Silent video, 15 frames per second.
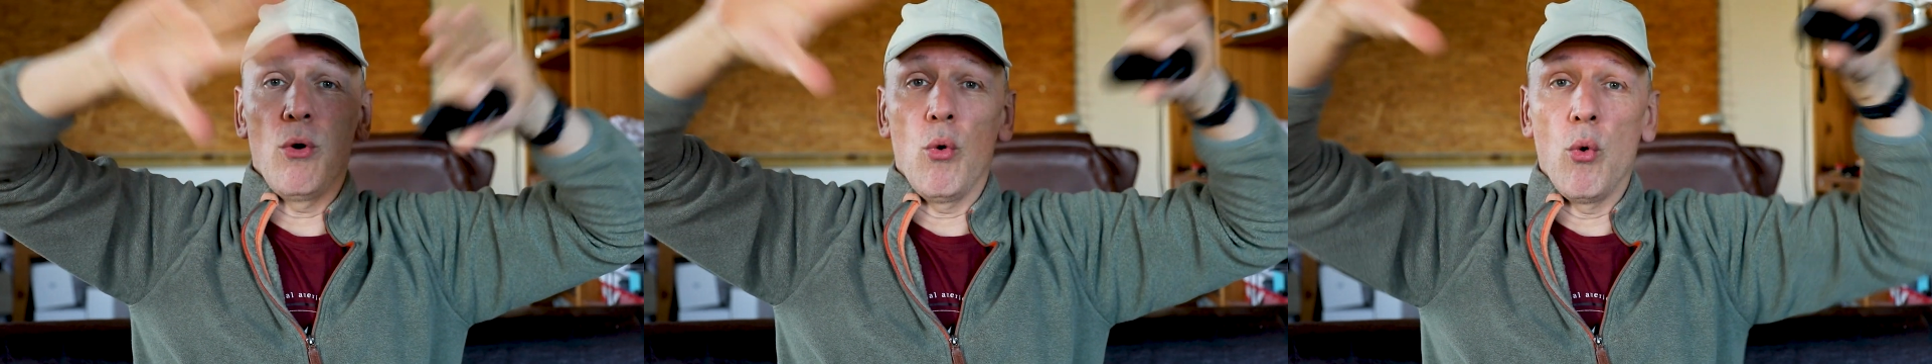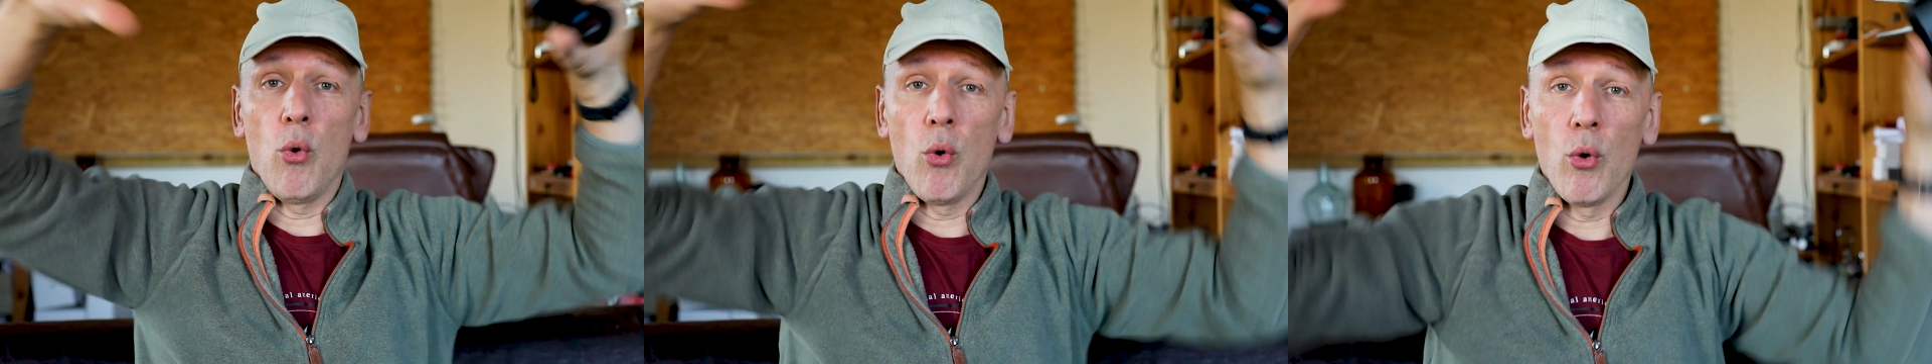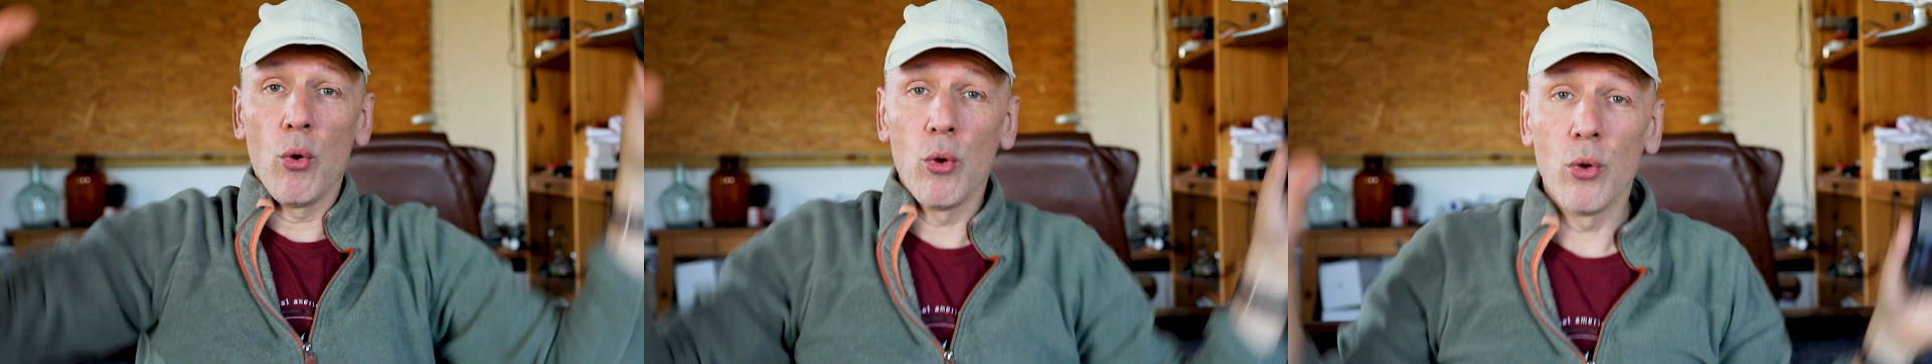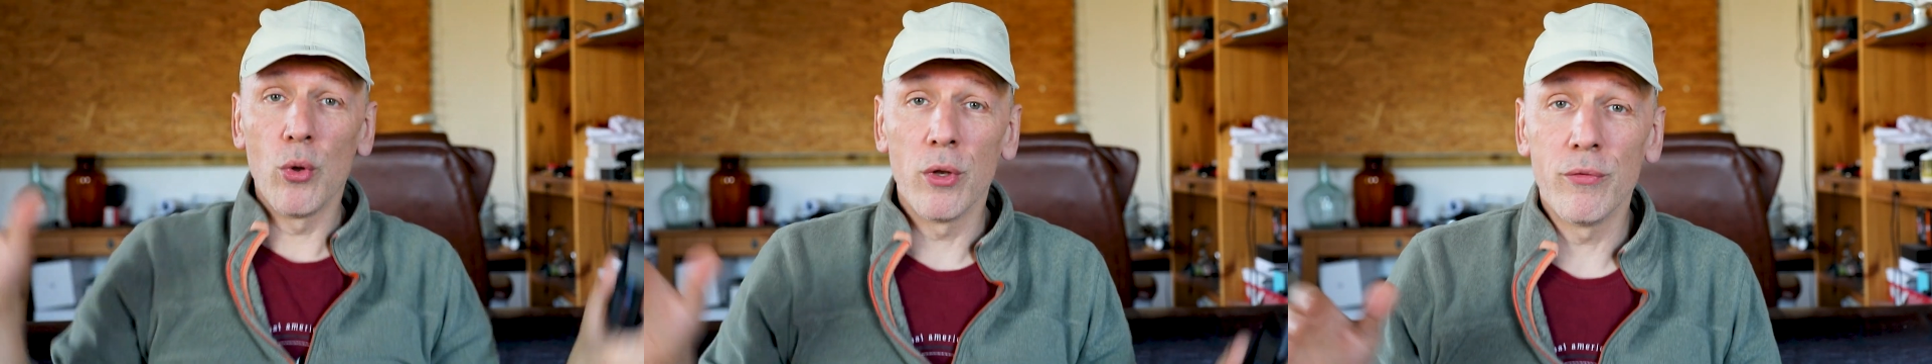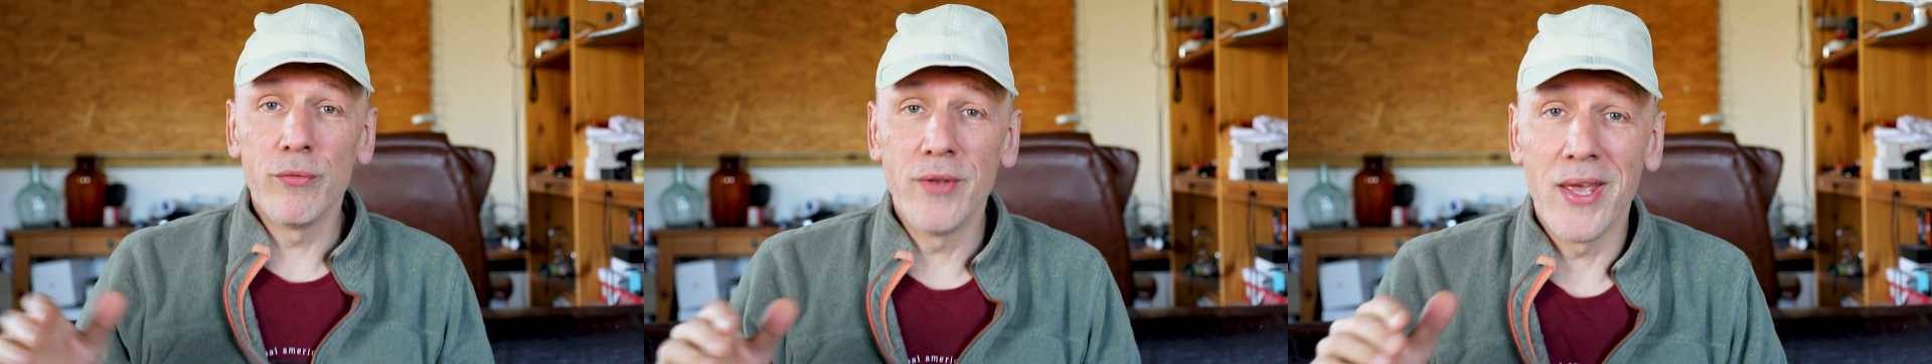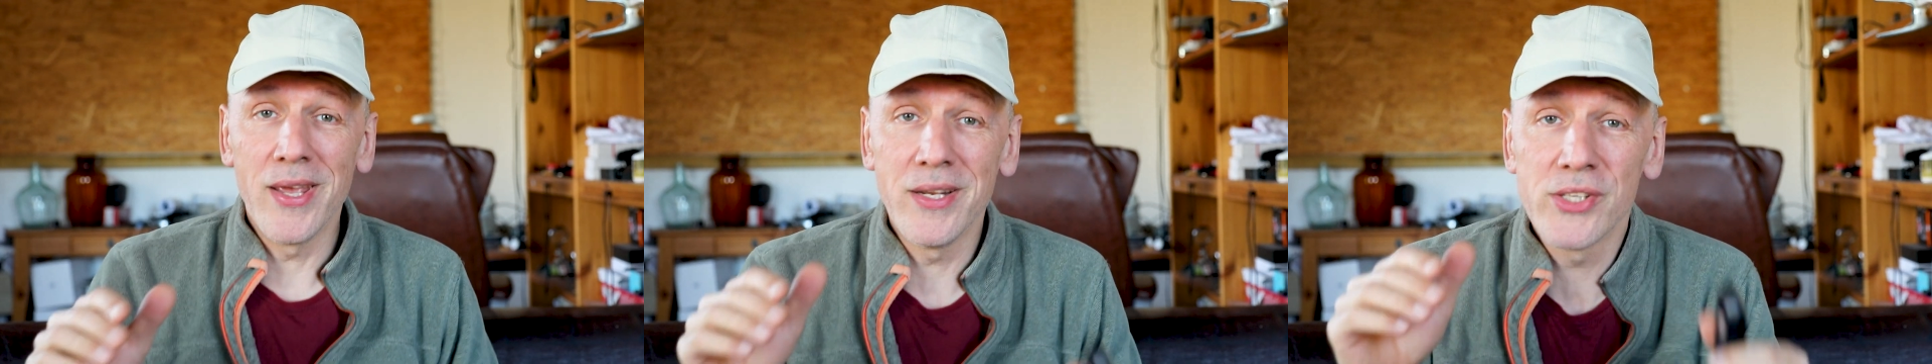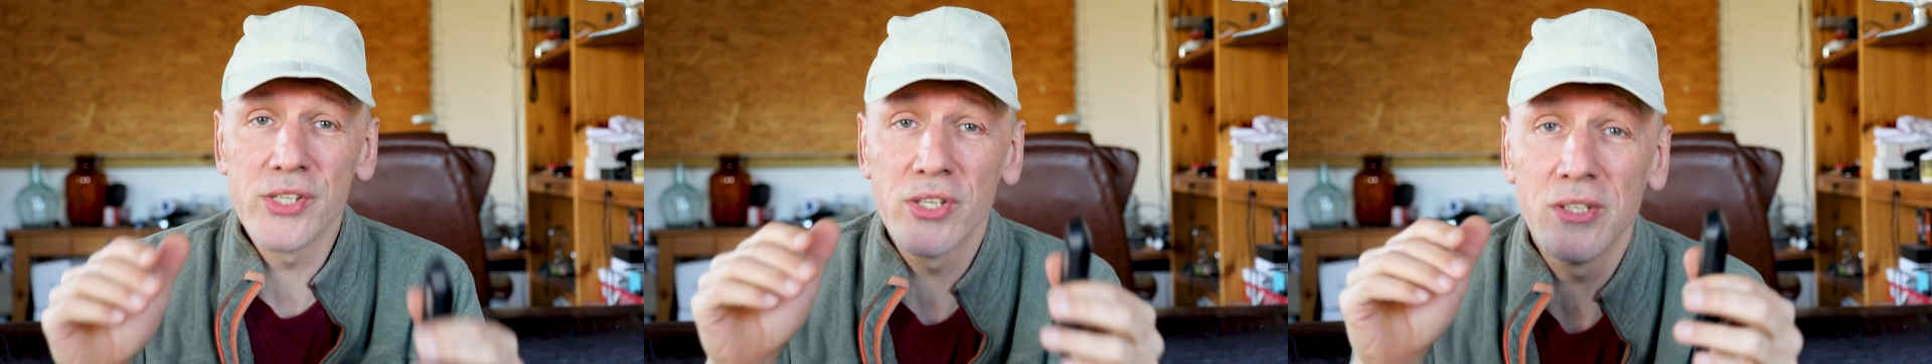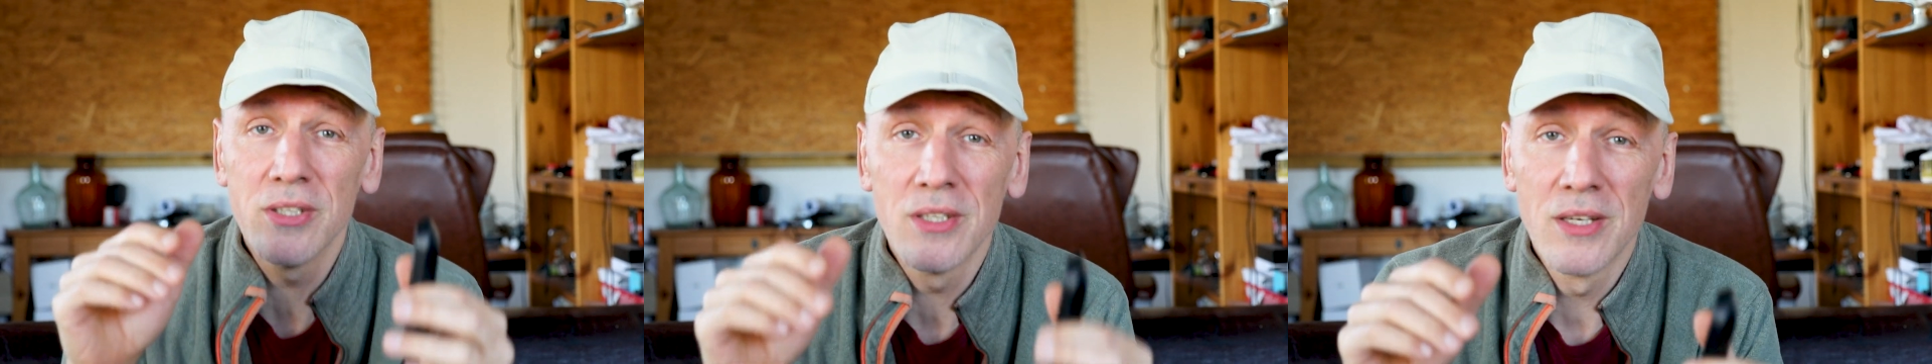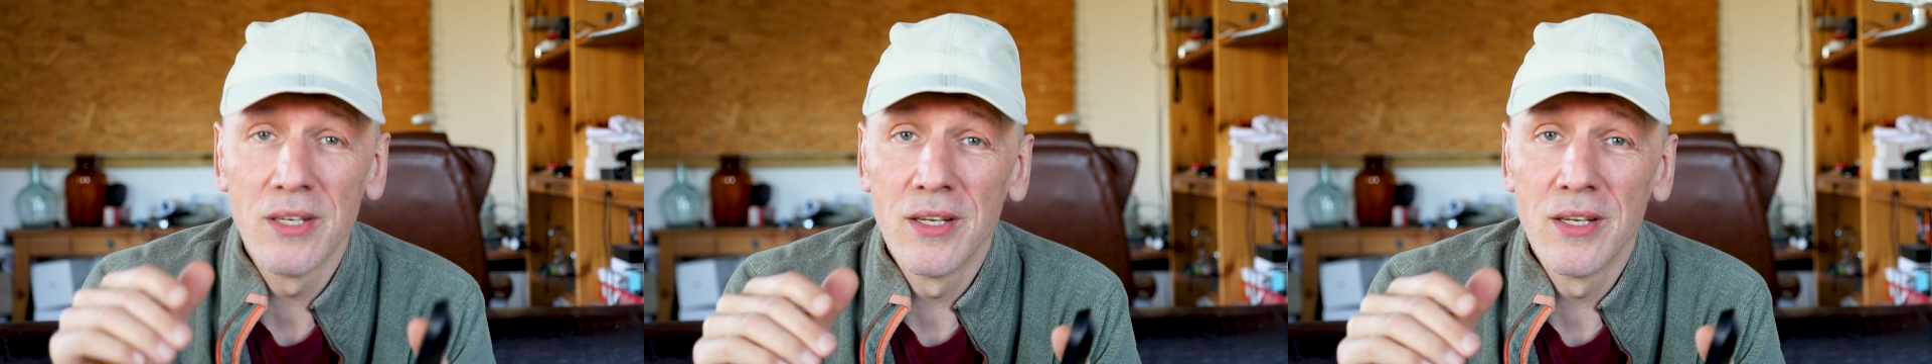all of nature